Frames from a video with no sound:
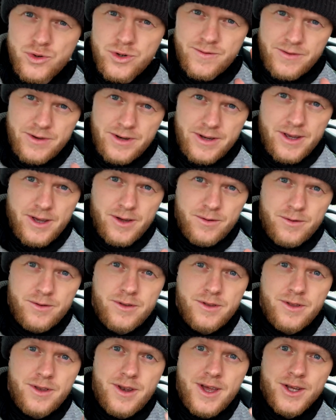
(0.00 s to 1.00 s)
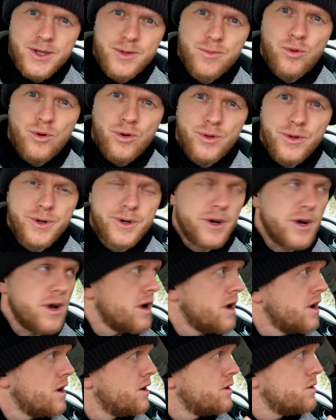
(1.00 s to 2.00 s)
driven down to the next boulder,
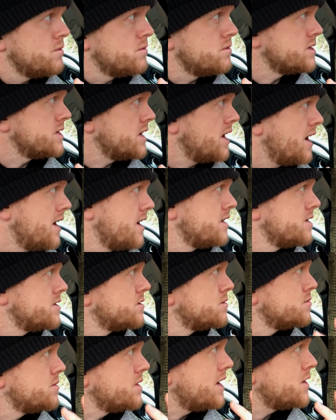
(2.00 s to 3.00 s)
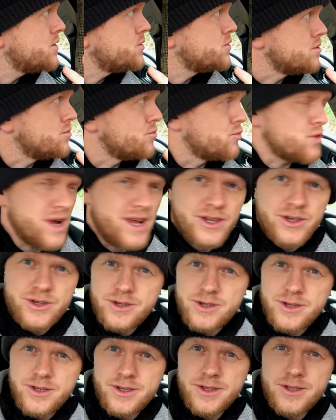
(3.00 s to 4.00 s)
which has some natural
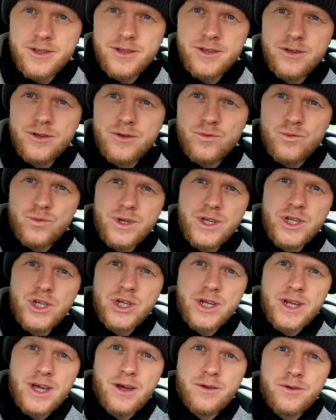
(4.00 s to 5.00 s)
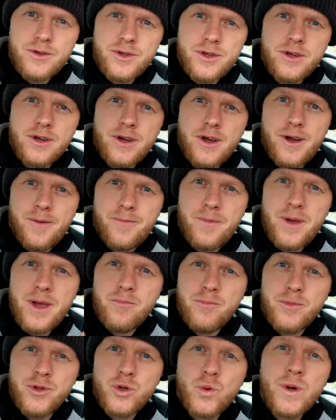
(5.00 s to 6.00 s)
branches reaching out
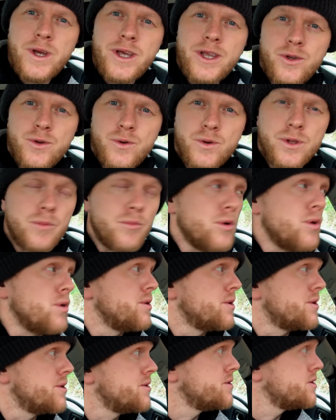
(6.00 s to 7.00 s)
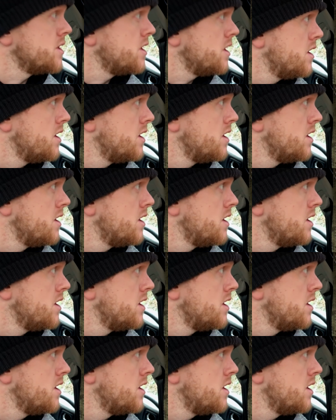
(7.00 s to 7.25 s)
in between 2 of the boulders.